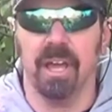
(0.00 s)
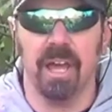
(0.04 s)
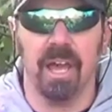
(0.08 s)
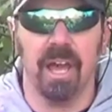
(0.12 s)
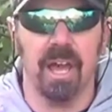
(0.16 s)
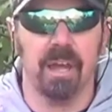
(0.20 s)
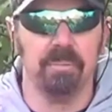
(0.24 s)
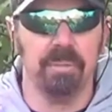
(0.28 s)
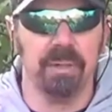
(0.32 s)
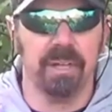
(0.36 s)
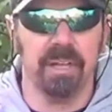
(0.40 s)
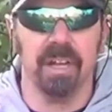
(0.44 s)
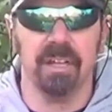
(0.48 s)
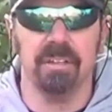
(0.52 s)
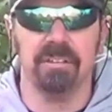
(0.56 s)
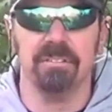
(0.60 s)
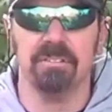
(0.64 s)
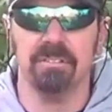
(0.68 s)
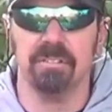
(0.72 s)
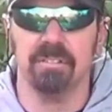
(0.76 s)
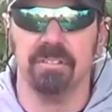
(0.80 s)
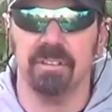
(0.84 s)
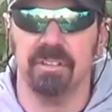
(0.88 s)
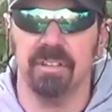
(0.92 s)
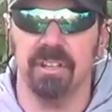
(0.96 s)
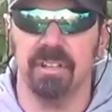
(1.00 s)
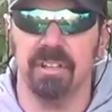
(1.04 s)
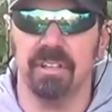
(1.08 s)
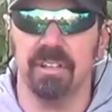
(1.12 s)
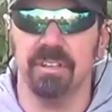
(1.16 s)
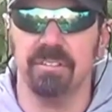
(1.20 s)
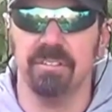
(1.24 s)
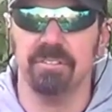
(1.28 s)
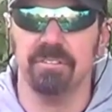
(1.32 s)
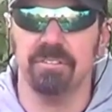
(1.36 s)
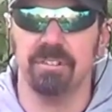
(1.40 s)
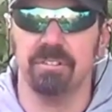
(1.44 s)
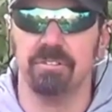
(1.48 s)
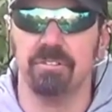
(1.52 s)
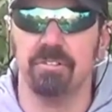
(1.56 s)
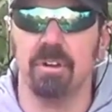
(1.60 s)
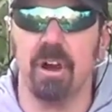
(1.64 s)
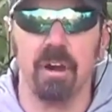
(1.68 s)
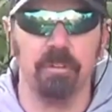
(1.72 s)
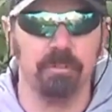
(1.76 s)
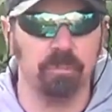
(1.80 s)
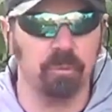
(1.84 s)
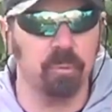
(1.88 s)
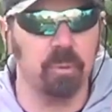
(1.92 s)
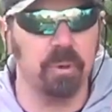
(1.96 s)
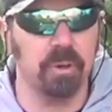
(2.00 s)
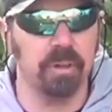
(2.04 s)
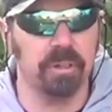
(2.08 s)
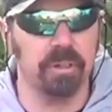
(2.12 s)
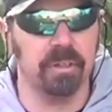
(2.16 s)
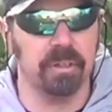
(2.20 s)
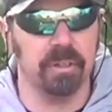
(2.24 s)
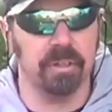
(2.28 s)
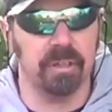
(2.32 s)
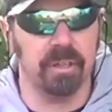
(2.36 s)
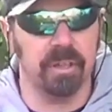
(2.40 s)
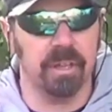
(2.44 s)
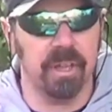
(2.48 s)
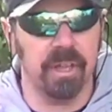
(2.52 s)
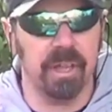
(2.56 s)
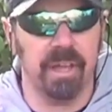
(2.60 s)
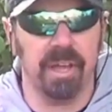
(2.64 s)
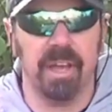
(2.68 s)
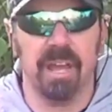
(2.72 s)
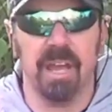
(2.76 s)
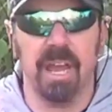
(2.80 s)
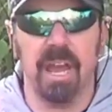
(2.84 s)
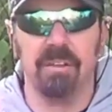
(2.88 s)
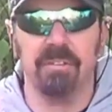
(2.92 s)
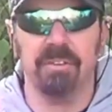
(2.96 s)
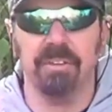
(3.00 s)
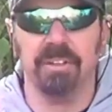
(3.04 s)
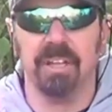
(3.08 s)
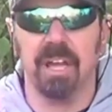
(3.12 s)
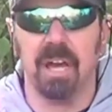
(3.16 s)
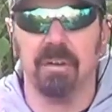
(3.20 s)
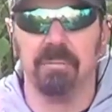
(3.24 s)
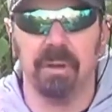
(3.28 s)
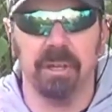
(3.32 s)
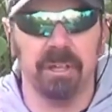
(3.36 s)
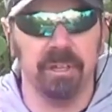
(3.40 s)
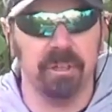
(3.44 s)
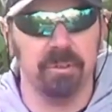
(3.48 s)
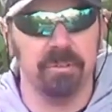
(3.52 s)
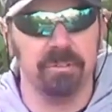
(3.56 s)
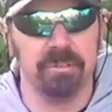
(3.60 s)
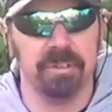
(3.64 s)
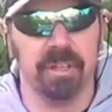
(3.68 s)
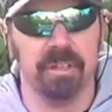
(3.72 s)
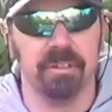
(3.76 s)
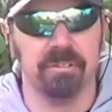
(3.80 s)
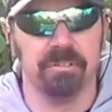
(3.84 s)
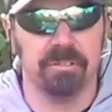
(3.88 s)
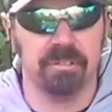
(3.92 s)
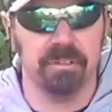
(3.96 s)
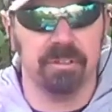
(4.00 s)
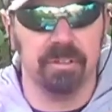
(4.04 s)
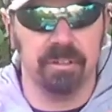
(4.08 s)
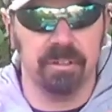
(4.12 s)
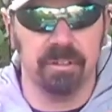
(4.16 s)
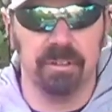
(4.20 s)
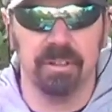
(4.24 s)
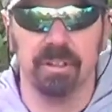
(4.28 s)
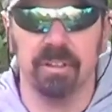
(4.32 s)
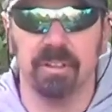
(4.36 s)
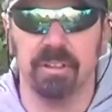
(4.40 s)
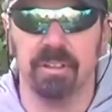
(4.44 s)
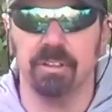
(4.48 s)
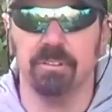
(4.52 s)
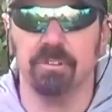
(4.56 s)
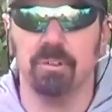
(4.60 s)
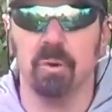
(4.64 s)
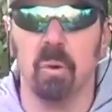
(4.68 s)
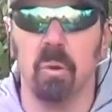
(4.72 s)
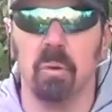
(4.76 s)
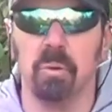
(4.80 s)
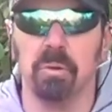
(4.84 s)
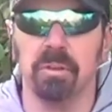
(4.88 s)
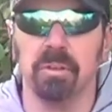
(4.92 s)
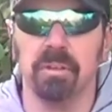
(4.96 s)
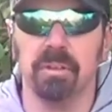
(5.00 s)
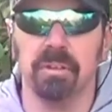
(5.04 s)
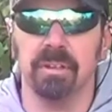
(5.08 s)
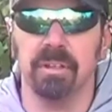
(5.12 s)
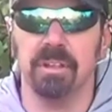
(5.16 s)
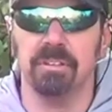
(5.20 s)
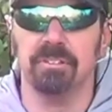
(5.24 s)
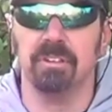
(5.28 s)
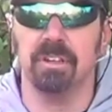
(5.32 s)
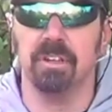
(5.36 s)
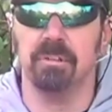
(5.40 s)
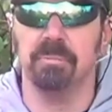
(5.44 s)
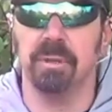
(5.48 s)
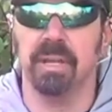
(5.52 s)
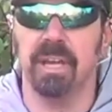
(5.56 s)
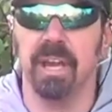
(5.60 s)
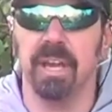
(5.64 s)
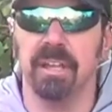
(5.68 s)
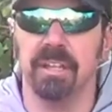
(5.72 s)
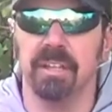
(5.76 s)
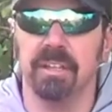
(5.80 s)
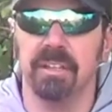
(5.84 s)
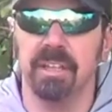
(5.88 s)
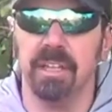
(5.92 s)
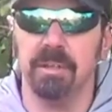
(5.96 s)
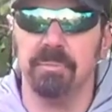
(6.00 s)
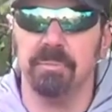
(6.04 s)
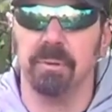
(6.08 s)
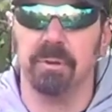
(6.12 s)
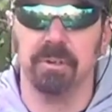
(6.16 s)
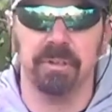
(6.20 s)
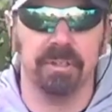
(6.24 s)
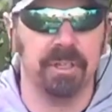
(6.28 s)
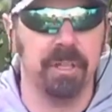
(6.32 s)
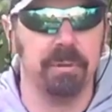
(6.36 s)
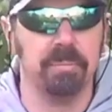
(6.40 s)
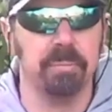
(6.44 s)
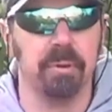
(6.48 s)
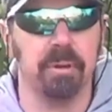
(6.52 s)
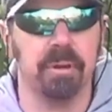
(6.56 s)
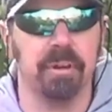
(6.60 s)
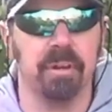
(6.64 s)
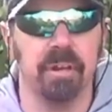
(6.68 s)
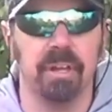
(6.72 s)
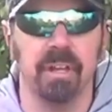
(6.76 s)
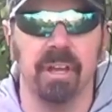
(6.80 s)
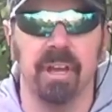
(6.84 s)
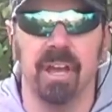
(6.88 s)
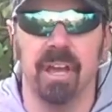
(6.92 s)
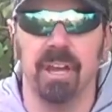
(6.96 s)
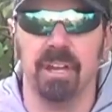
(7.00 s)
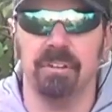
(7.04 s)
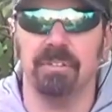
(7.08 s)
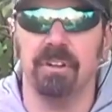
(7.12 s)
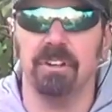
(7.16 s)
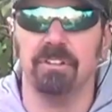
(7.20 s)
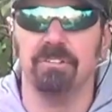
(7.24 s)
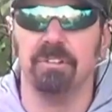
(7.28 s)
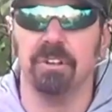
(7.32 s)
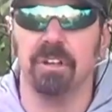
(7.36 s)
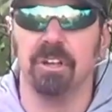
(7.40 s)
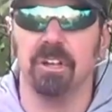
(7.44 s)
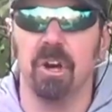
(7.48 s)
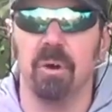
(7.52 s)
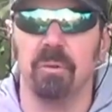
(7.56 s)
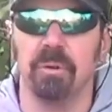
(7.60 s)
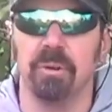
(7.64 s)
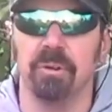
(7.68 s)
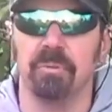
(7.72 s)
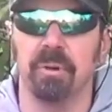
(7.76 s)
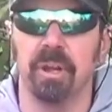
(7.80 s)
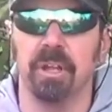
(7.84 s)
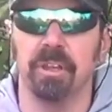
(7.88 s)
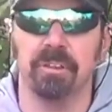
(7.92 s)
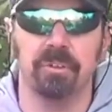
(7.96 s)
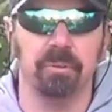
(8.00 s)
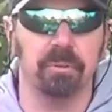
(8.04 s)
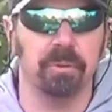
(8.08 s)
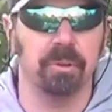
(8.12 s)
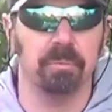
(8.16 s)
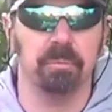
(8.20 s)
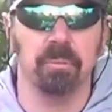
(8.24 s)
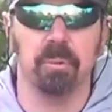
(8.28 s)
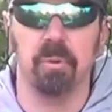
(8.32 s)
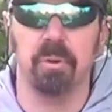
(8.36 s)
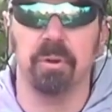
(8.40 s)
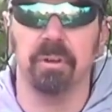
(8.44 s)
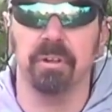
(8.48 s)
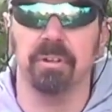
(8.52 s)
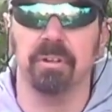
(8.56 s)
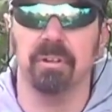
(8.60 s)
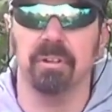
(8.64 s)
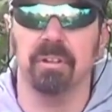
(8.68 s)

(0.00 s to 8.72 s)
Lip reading: And because this is a soft wood, every time I use this hole is going to be getting deeper and deeper, and eventually going right through the board.